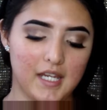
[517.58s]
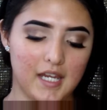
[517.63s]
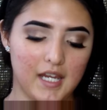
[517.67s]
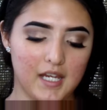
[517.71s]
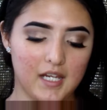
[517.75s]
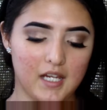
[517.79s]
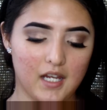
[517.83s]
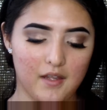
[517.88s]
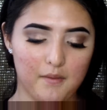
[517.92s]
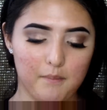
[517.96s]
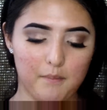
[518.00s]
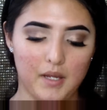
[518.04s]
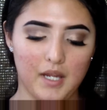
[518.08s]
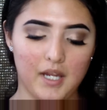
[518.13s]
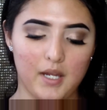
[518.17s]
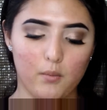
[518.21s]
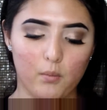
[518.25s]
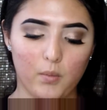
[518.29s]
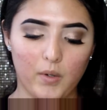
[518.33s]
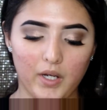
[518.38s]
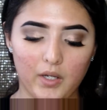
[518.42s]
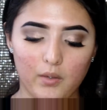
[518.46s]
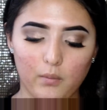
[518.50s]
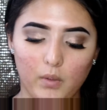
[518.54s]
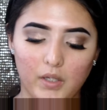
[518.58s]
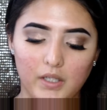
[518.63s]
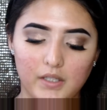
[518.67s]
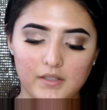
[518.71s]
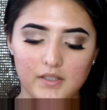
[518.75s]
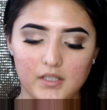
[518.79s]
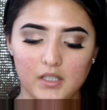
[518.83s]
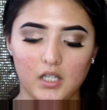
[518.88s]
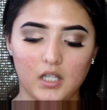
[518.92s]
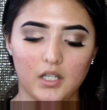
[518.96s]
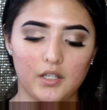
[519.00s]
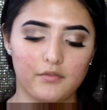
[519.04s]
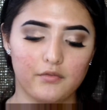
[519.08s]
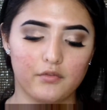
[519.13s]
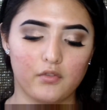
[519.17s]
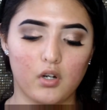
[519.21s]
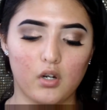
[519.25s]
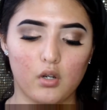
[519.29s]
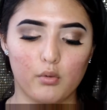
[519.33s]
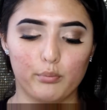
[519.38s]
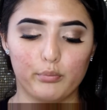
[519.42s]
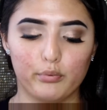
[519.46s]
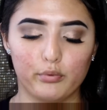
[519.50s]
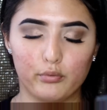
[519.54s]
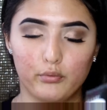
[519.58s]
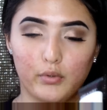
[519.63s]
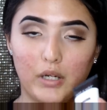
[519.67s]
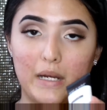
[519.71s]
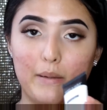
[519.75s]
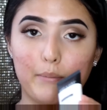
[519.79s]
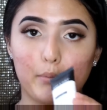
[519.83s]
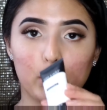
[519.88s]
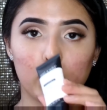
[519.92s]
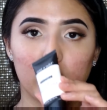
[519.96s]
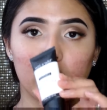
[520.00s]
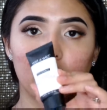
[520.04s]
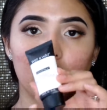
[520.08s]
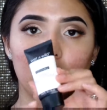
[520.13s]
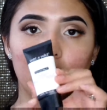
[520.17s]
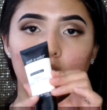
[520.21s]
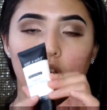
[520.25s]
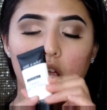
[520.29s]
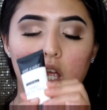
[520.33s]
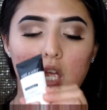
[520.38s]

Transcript: take my Wet n Wild Coverall Primer.